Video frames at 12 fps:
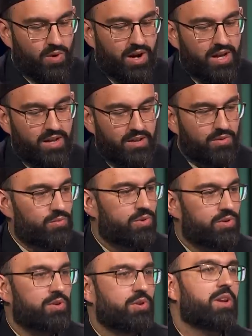Why
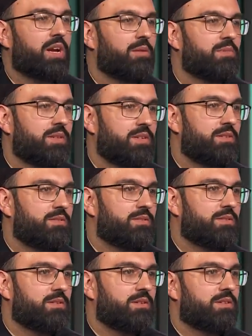would
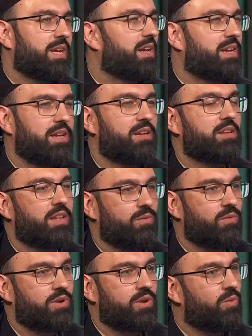non-Ahmadis take heed to that
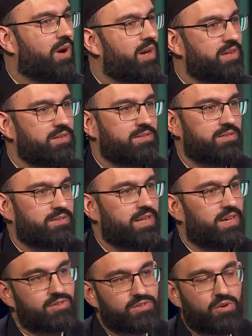warning? Why is
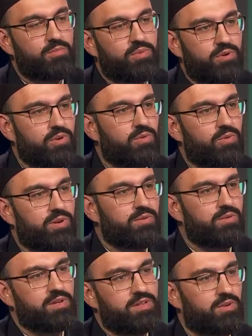that so important, what
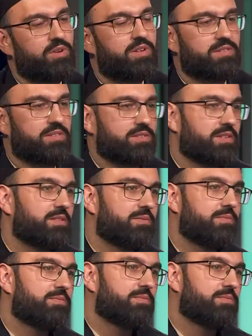His Holiness has said?